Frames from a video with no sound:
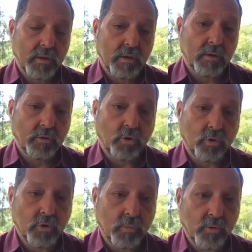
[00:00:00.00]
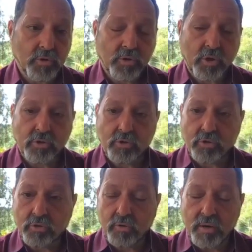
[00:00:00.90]
You could almost touch the
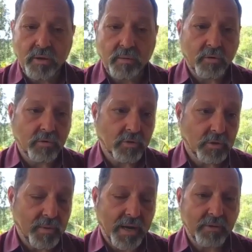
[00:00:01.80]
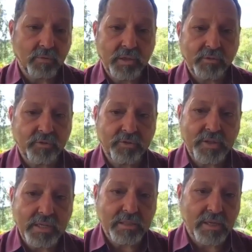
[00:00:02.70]
cranium, the spine, do different
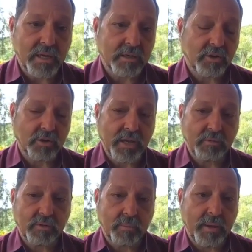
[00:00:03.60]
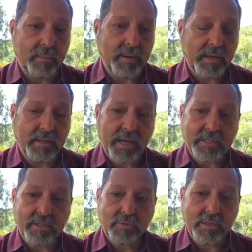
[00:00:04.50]
things there and connect with the baby. And
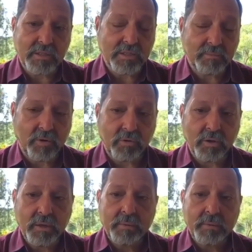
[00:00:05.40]
as soon as he's born,